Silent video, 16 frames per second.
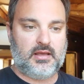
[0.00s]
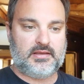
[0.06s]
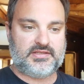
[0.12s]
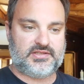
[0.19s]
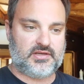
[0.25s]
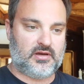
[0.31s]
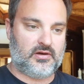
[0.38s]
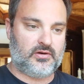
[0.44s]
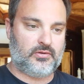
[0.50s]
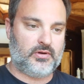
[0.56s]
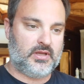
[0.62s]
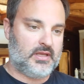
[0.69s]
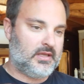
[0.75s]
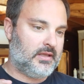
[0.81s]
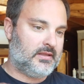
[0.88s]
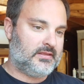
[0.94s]
So
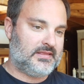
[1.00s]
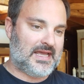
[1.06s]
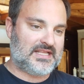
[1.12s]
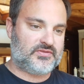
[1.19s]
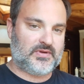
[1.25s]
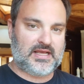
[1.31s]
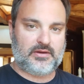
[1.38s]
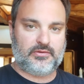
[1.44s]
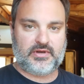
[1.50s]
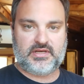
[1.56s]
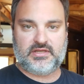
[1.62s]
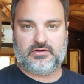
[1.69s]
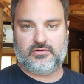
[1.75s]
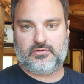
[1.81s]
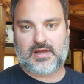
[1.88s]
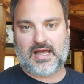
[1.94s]
that's what I would
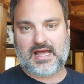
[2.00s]
do.